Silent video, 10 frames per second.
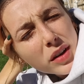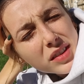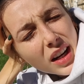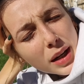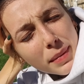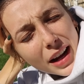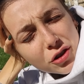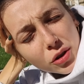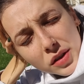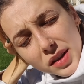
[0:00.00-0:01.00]
was kind of
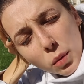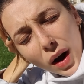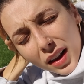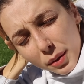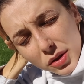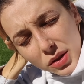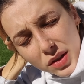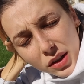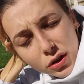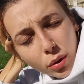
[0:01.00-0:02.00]
magical is that while I was
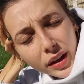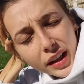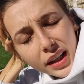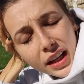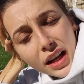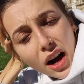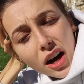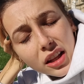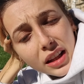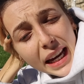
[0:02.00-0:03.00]
using the toilet,
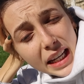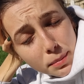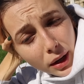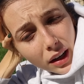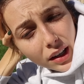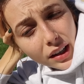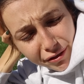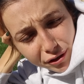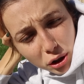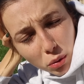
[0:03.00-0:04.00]
a ladybug
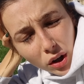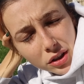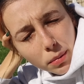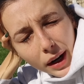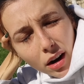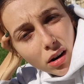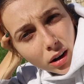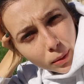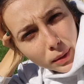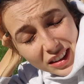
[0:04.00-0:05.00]
flew onto my
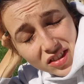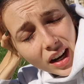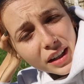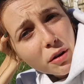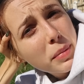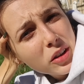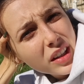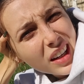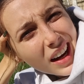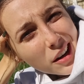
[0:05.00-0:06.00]
arm inside of a
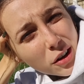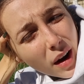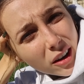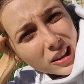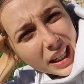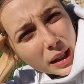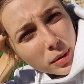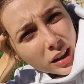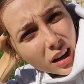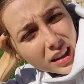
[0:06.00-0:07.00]
building. I don't know how a
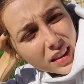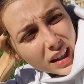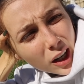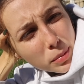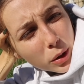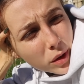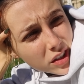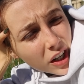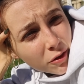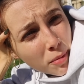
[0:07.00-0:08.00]
ladybug got in there, but it
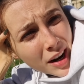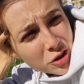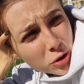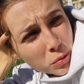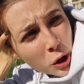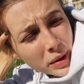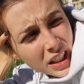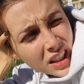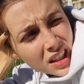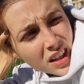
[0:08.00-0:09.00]
was kind of a magical
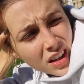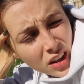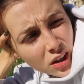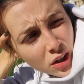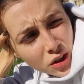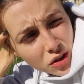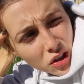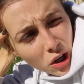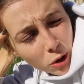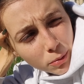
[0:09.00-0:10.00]
moment.
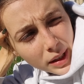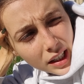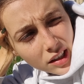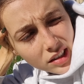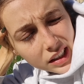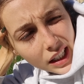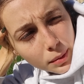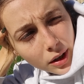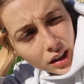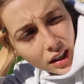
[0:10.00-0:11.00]
So, me and this
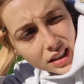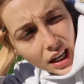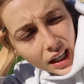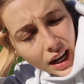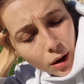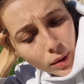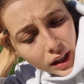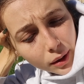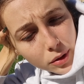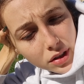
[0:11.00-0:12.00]
ladybug got to hang out
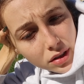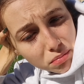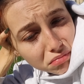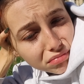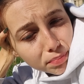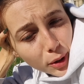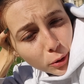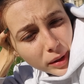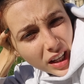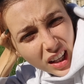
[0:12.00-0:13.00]
while I was
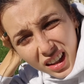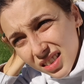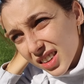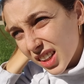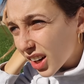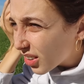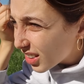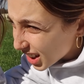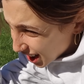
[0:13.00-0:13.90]
pooping, and you know,